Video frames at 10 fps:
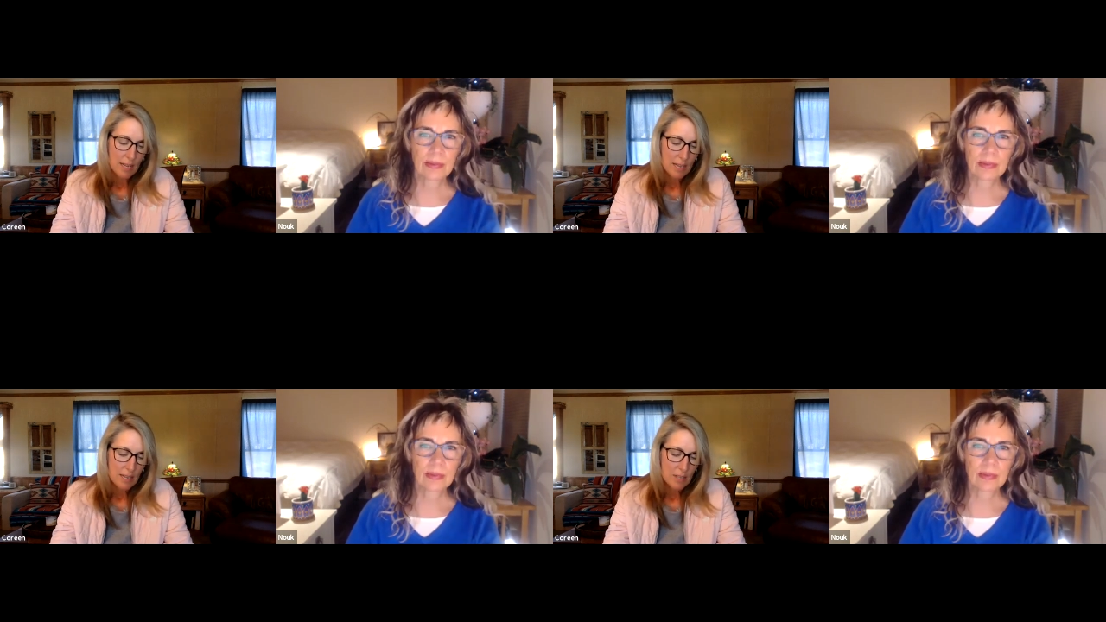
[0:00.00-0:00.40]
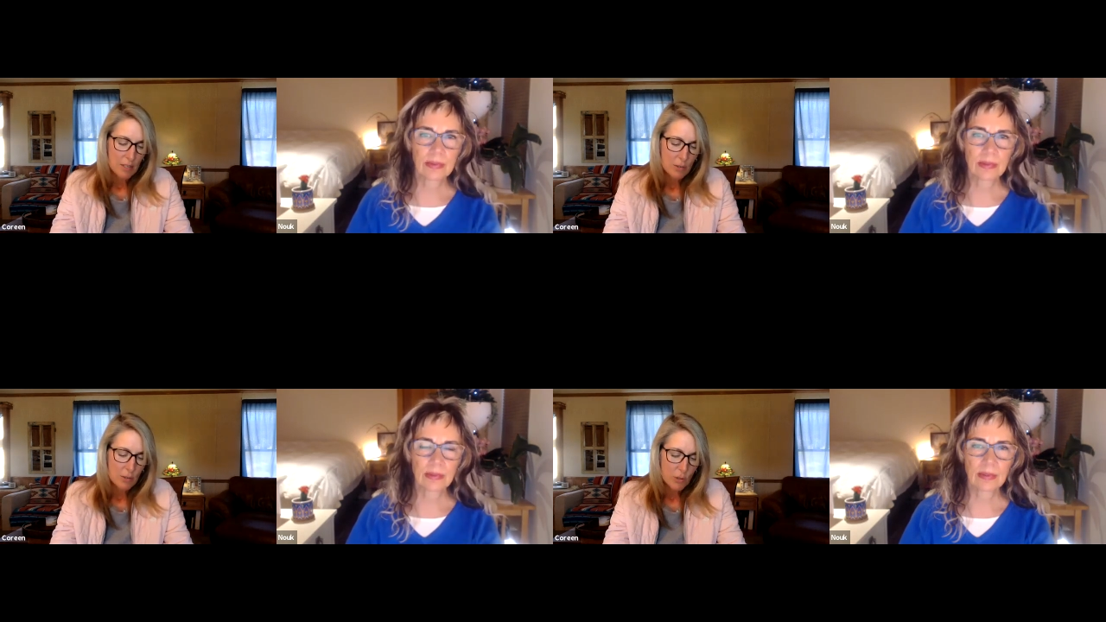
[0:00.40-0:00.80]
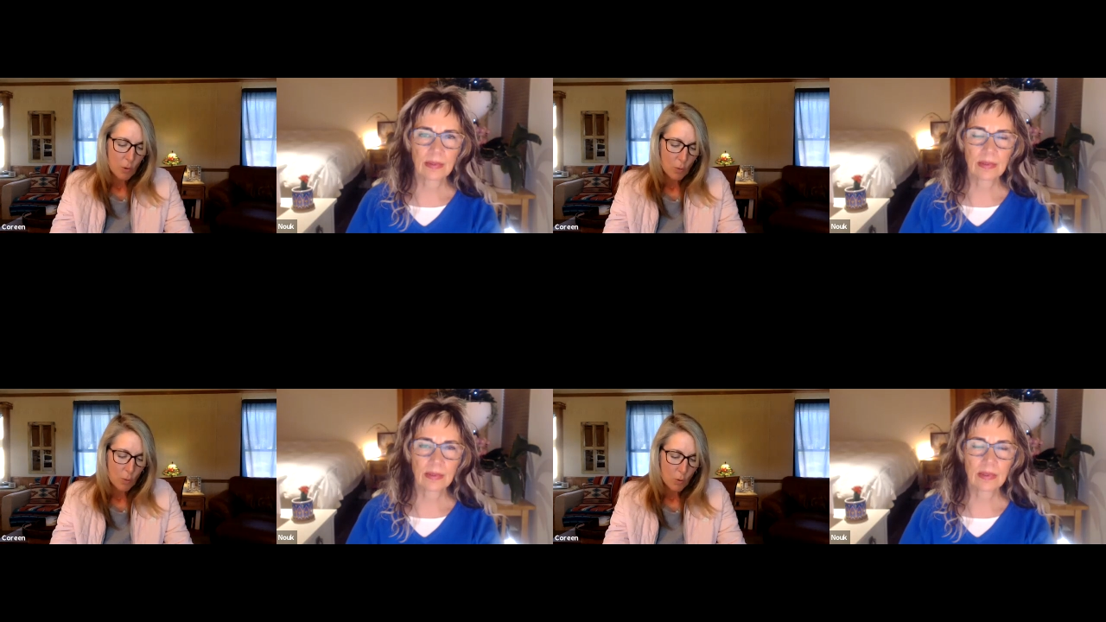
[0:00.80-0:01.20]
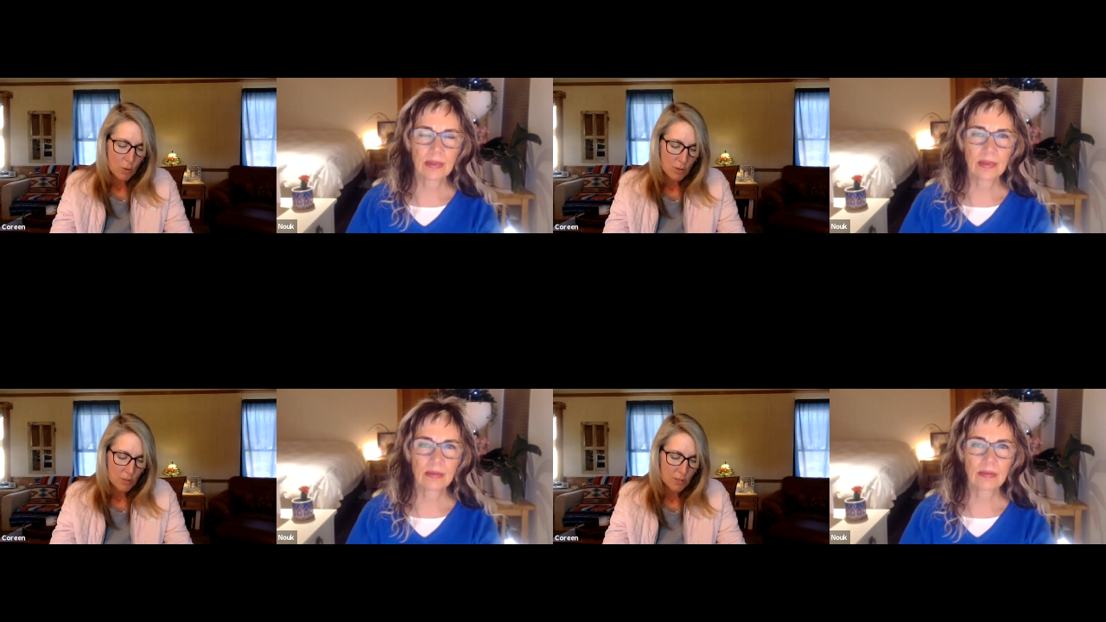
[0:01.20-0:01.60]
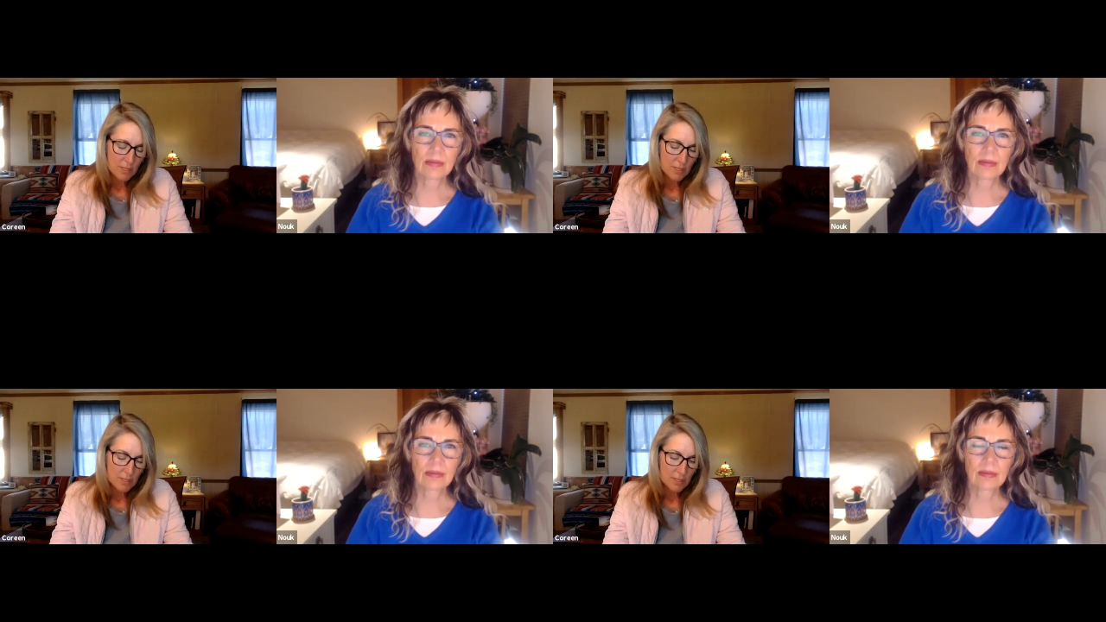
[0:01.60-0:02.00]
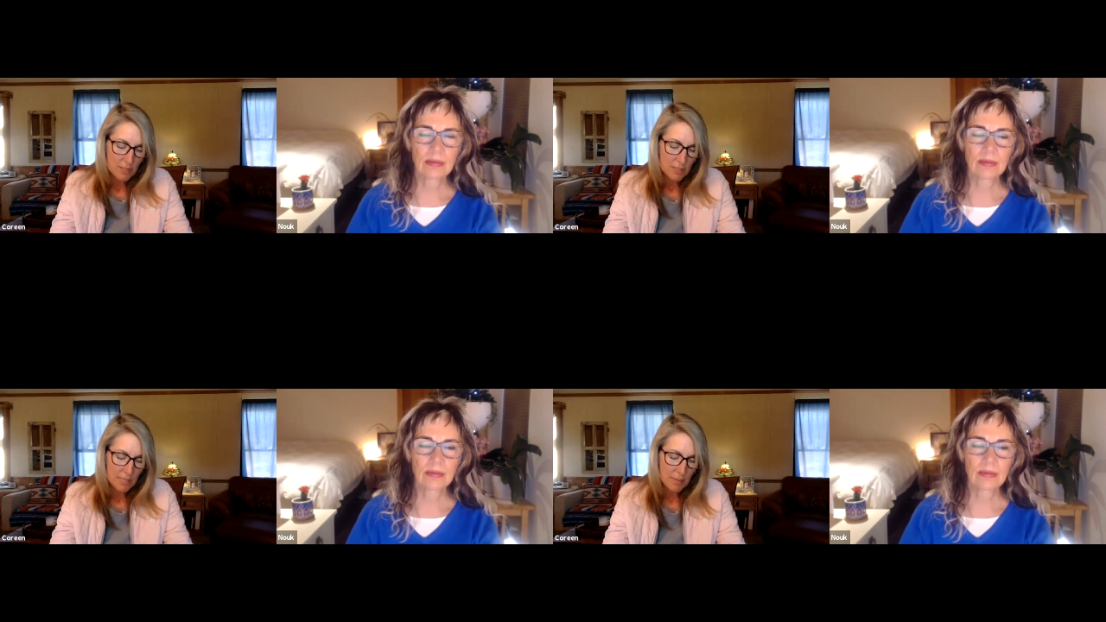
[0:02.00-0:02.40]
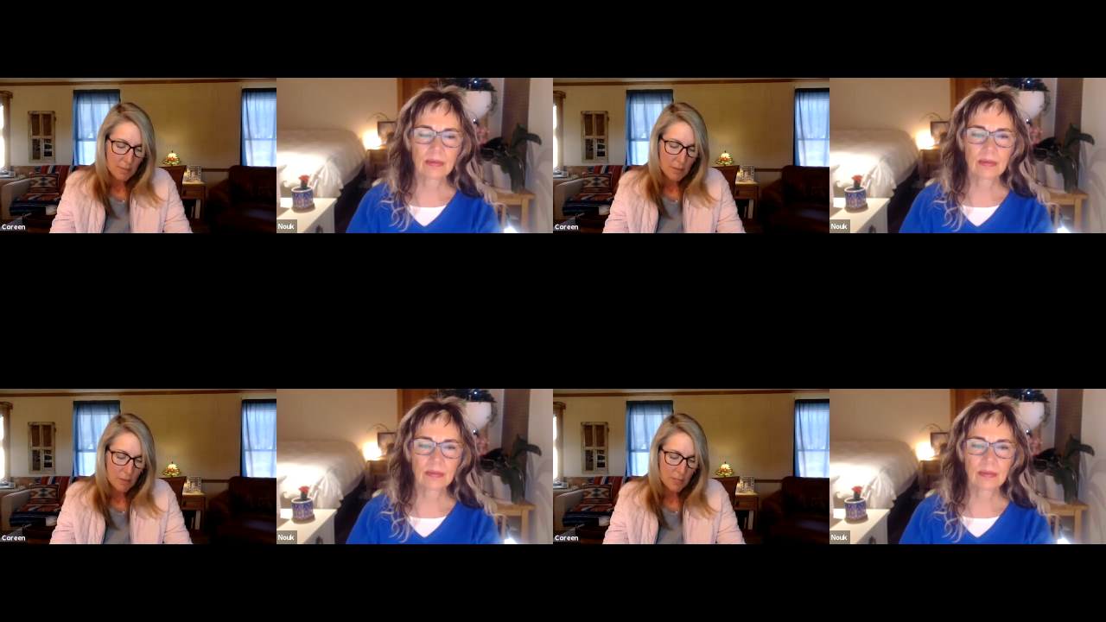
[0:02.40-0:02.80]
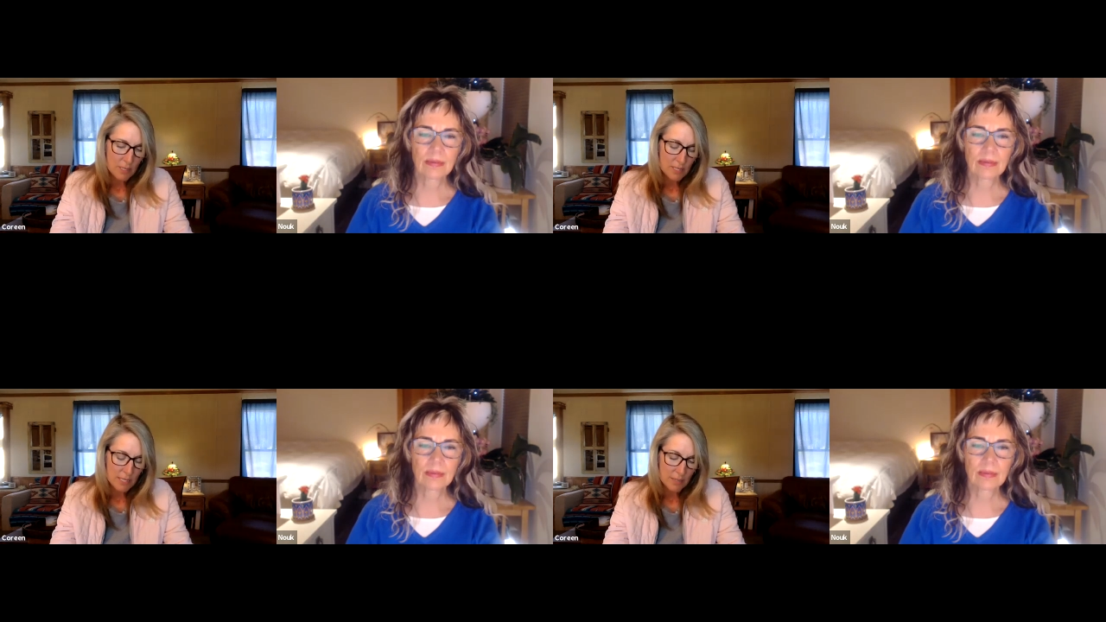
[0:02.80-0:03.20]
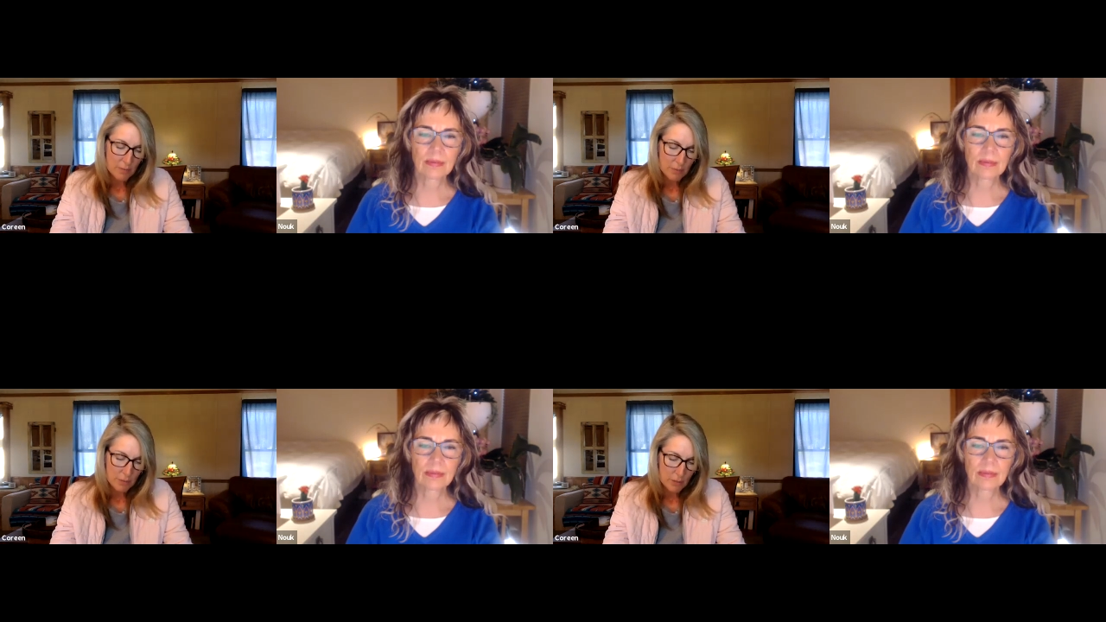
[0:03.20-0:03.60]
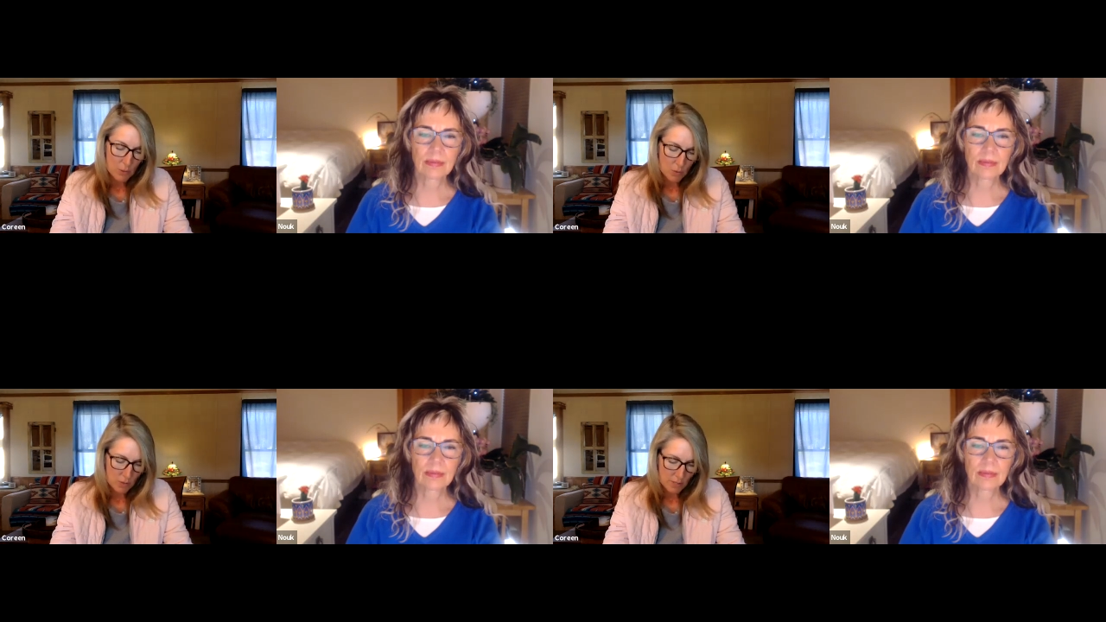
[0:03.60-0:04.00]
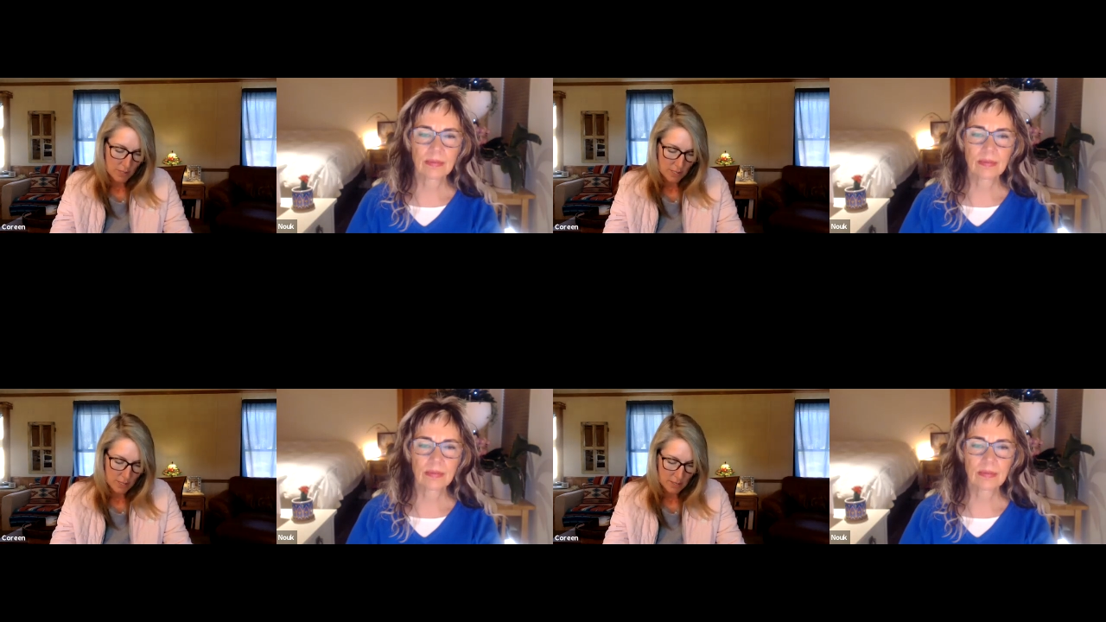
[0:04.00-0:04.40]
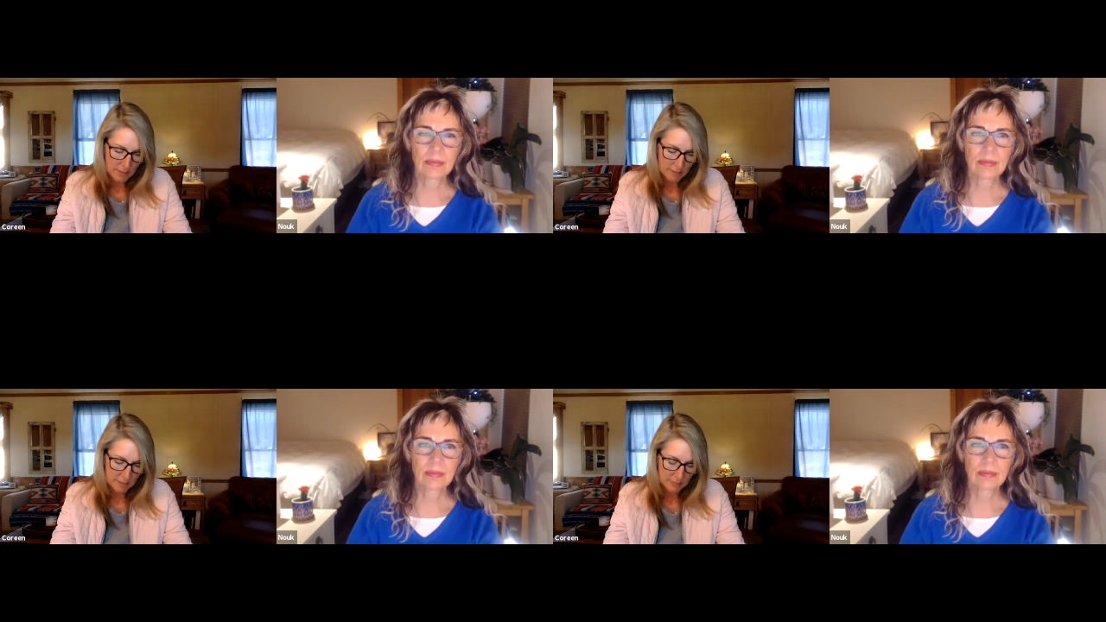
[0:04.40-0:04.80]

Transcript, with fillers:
Speaker 1: Into your world, let me receive your son.